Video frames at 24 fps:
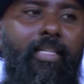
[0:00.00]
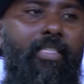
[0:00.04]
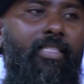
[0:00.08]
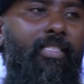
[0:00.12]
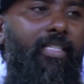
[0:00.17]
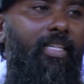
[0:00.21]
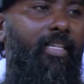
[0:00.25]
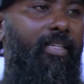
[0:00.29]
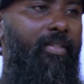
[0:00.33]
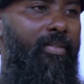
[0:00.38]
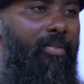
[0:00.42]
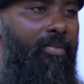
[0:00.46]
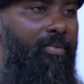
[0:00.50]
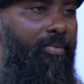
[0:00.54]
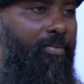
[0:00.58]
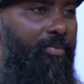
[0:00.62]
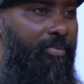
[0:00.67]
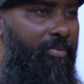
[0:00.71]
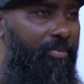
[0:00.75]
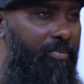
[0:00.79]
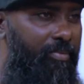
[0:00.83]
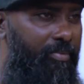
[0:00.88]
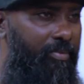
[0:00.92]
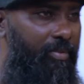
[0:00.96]
He's there.
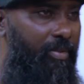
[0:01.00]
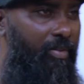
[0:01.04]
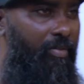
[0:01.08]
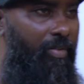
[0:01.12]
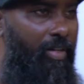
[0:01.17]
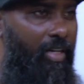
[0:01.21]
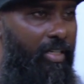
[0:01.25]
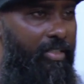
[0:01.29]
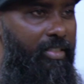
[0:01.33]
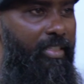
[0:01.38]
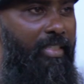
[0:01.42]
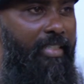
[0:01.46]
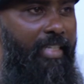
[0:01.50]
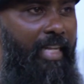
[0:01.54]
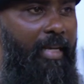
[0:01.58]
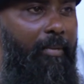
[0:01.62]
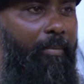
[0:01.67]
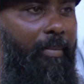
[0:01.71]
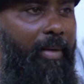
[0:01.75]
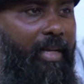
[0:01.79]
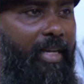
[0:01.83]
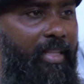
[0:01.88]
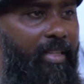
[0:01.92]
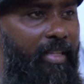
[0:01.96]
Works in
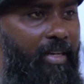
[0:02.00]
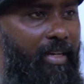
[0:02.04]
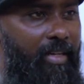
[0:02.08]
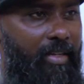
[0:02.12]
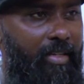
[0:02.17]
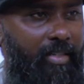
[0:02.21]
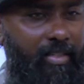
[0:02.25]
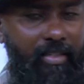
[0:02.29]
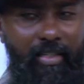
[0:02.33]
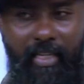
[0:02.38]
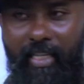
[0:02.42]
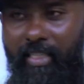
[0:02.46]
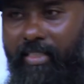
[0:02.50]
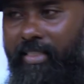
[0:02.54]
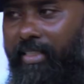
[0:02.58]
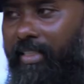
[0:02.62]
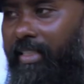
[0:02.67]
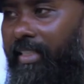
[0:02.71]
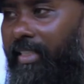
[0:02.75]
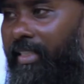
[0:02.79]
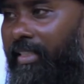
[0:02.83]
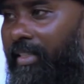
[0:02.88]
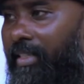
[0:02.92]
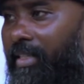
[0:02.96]
Tech Mahindra and next
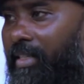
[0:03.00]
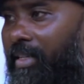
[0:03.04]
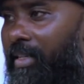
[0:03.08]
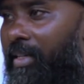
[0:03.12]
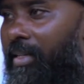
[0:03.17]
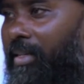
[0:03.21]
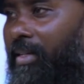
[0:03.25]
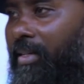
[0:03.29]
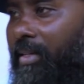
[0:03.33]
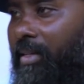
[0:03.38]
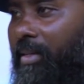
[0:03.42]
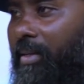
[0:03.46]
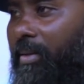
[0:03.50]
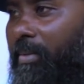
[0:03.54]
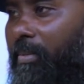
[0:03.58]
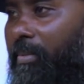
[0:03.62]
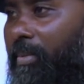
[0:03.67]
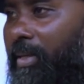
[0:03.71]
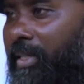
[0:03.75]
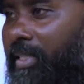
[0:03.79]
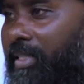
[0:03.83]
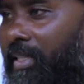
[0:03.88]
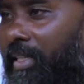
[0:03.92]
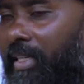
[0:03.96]
city,
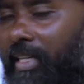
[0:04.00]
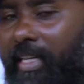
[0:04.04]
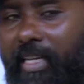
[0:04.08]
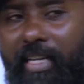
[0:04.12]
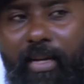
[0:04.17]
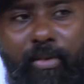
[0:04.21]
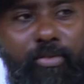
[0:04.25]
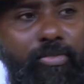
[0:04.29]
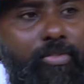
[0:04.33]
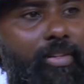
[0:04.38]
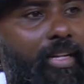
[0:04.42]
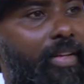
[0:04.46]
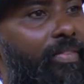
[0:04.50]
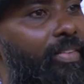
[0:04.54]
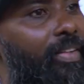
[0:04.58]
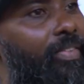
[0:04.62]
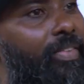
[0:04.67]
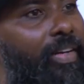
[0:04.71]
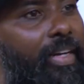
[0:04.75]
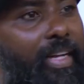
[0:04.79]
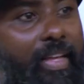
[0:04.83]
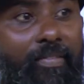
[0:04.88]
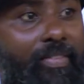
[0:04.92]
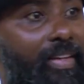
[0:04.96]
but still he comes for every
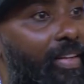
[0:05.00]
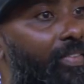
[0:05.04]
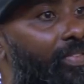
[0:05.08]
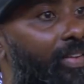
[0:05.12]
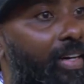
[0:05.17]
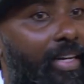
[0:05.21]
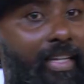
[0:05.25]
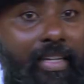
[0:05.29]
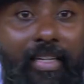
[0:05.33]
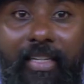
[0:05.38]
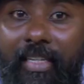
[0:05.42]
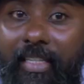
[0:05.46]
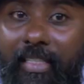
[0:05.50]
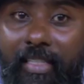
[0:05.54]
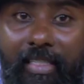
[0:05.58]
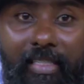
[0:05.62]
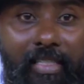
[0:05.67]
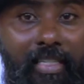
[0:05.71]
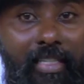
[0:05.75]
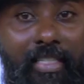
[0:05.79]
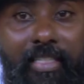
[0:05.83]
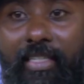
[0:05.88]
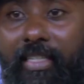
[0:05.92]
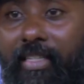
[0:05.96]
Friday. Every Friday
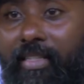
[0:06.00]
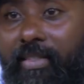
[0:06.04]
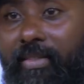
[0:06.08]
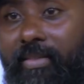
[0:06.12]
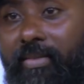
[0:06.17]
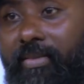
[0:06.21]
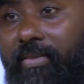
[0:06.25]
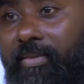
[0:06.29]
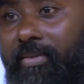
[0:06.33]
religiously is there.